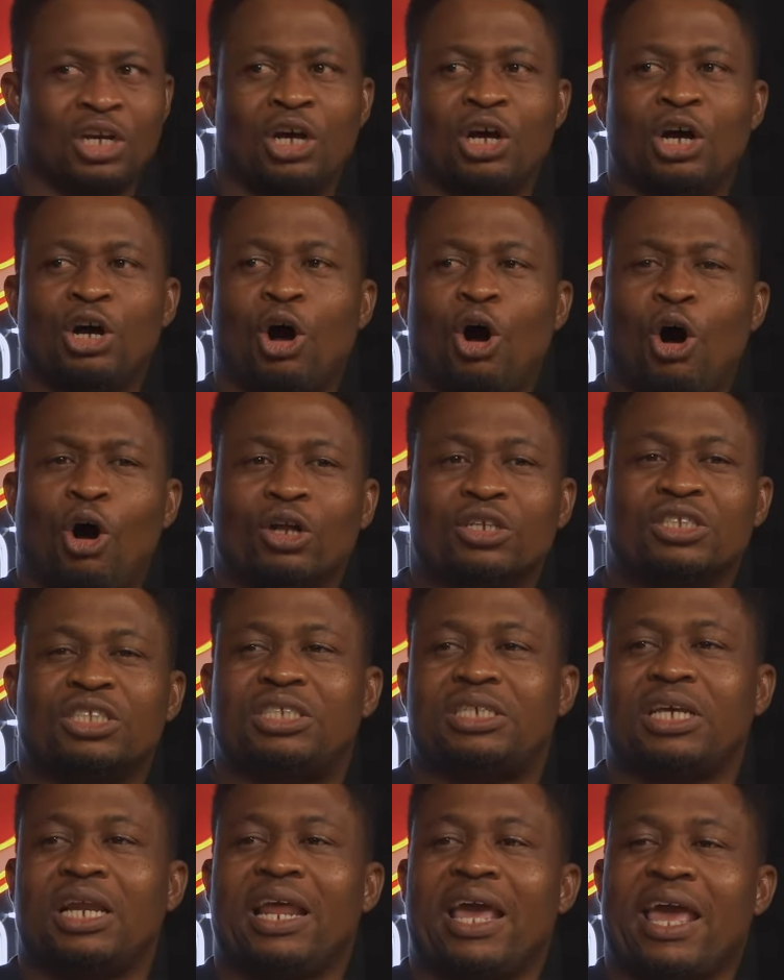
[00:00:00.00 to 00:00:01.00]
until
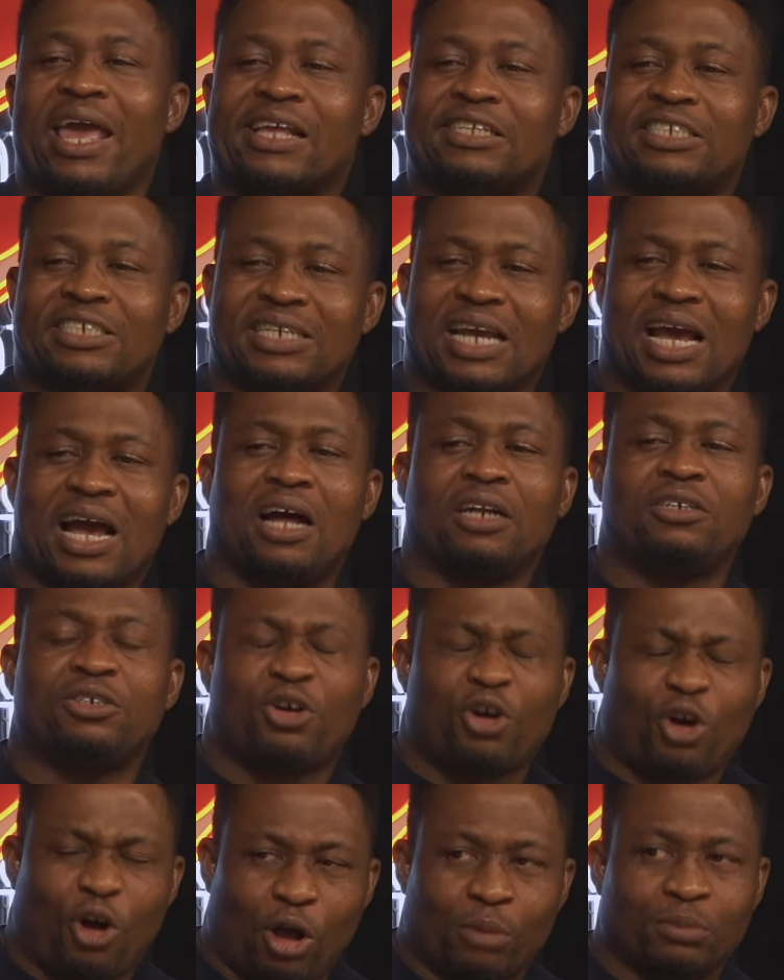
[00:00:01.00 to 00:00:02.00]
a child
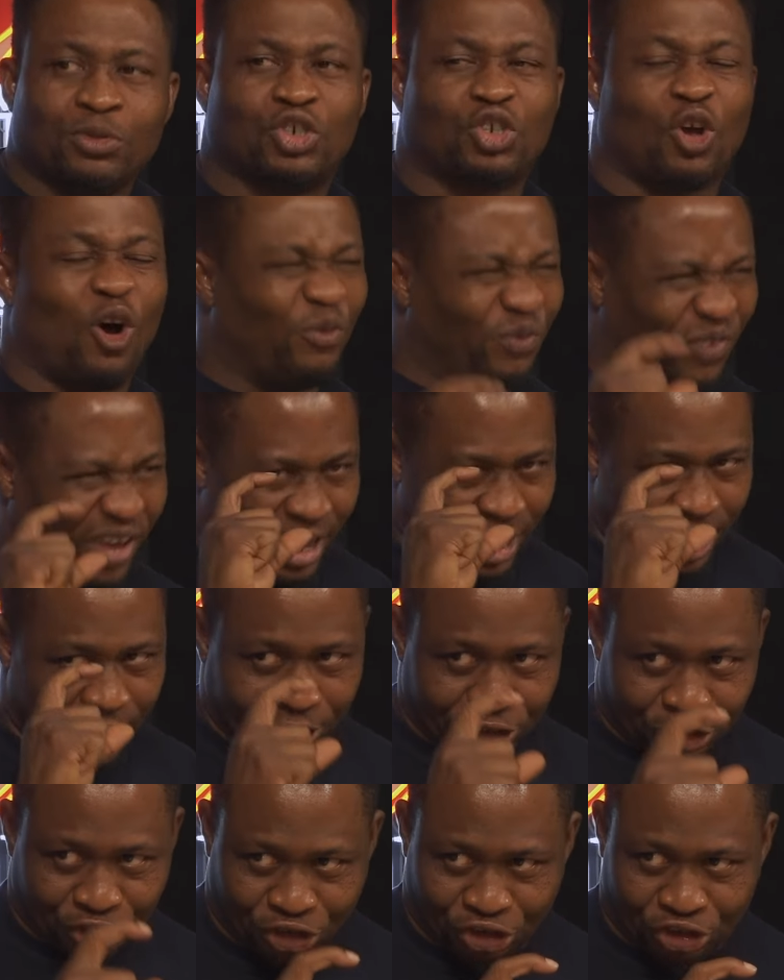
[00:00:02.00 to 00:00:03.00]
comes of
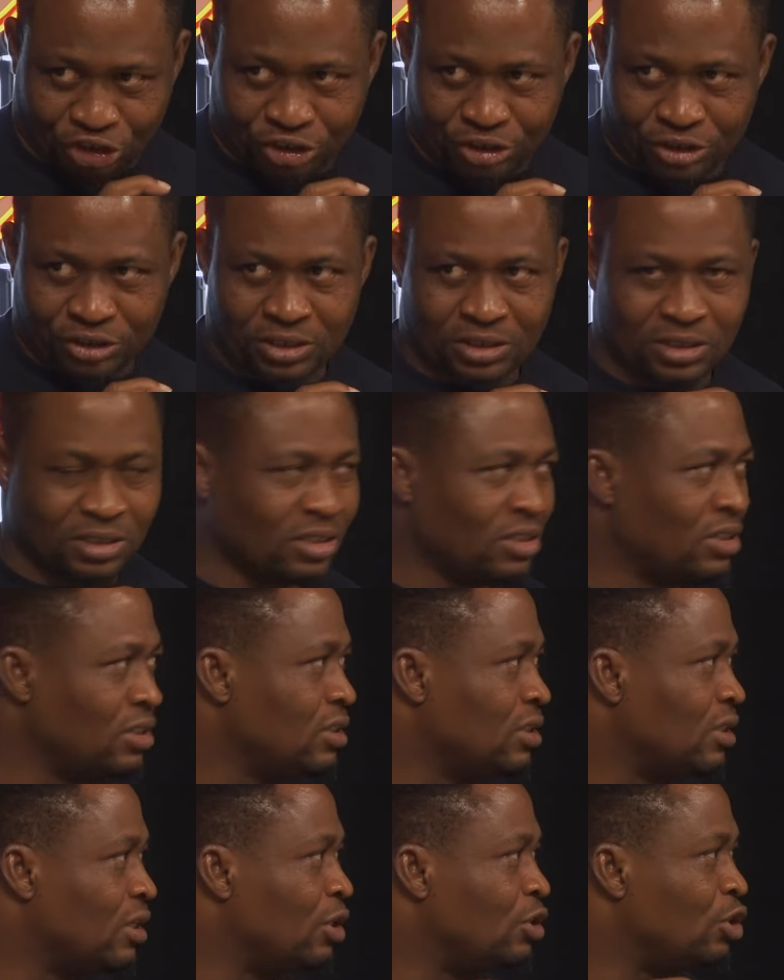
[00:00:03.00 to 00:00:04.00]
age,
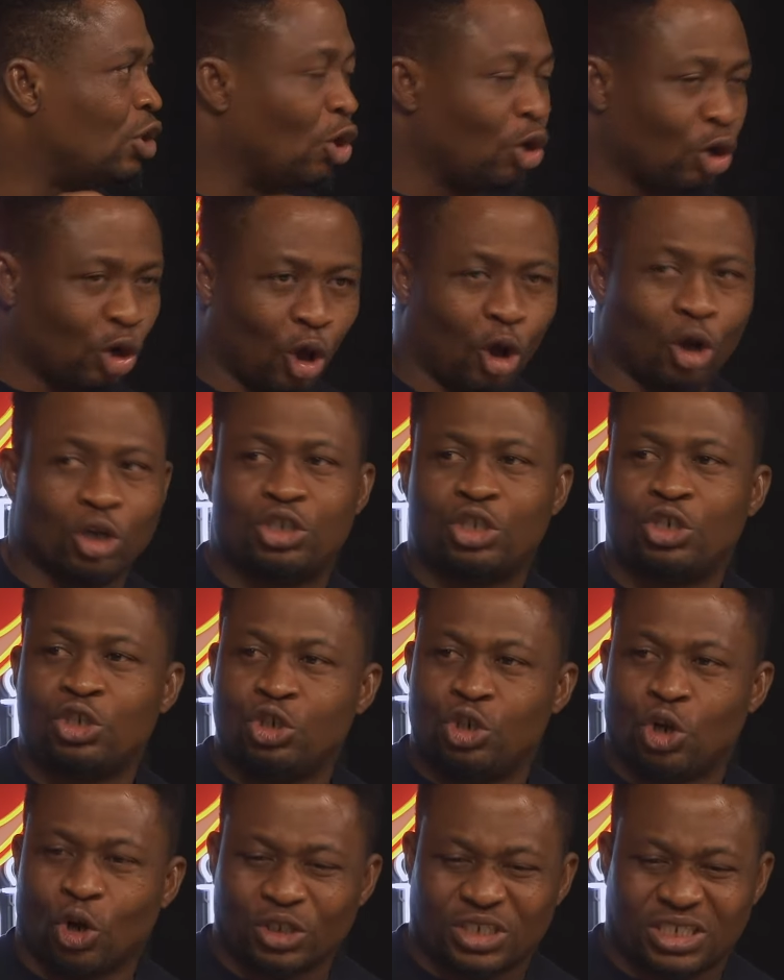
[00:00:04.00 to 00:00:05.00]
the Lord
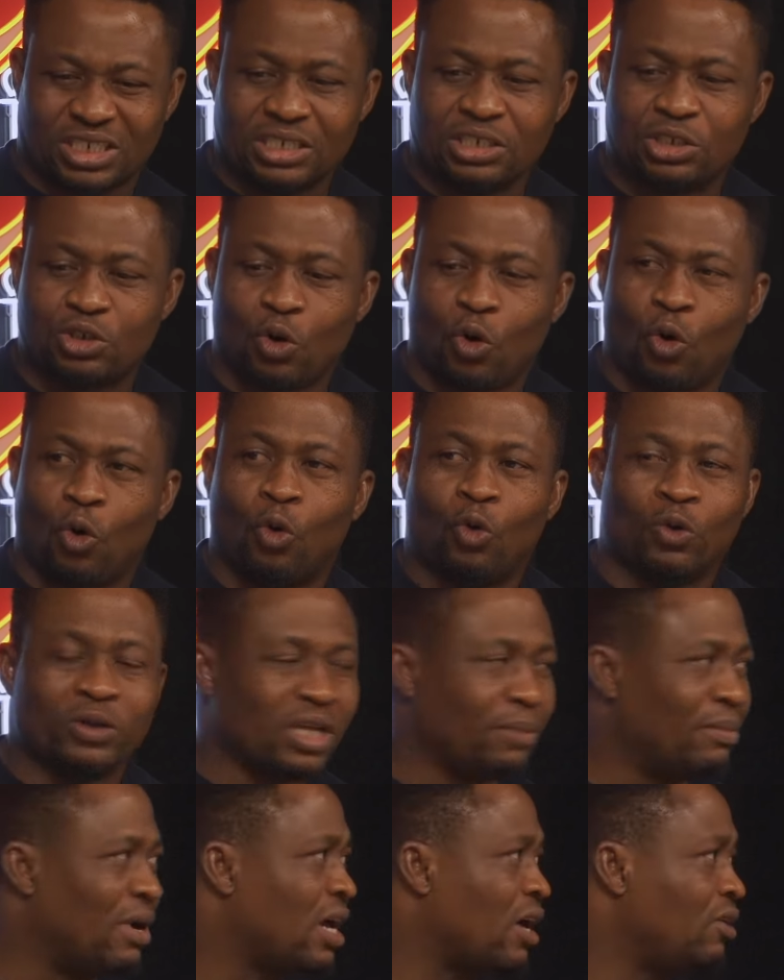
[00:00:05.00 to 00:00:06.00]
doesn't hold them
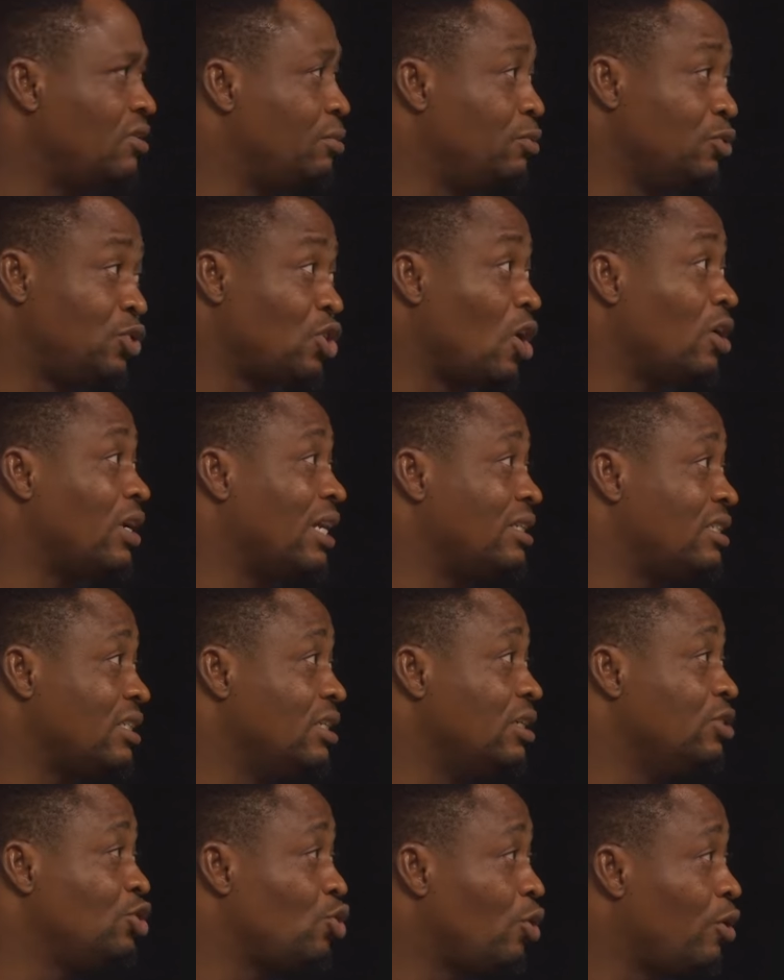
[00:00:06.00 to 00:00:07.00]
accountable. We saw that in the
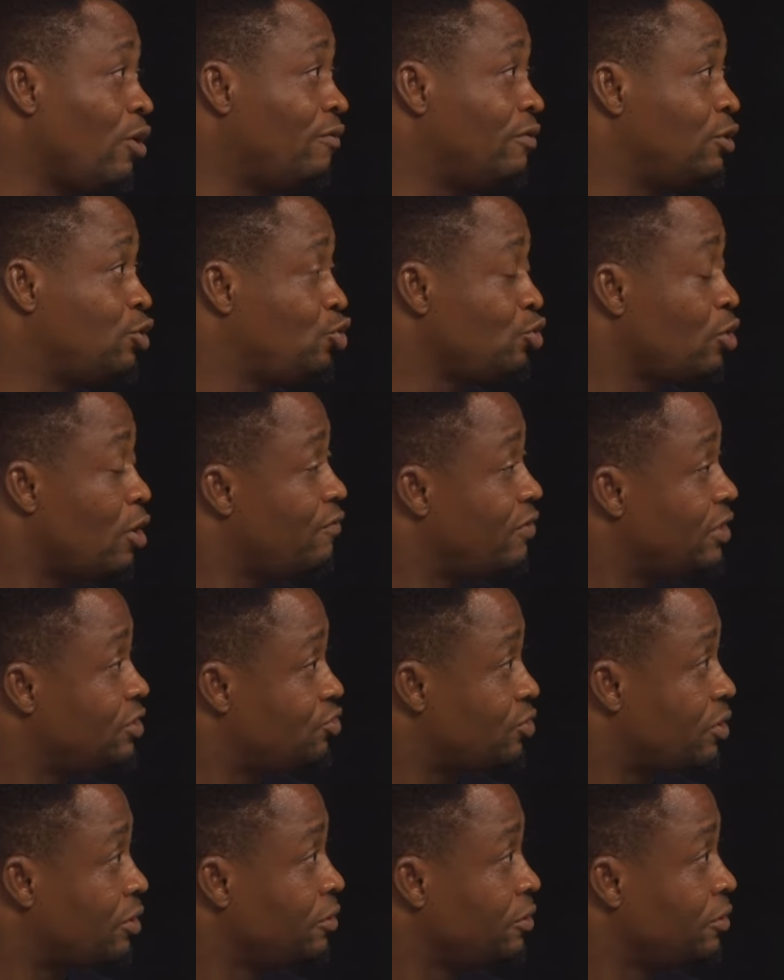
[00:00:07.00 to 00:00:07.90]
story of the children of Israel,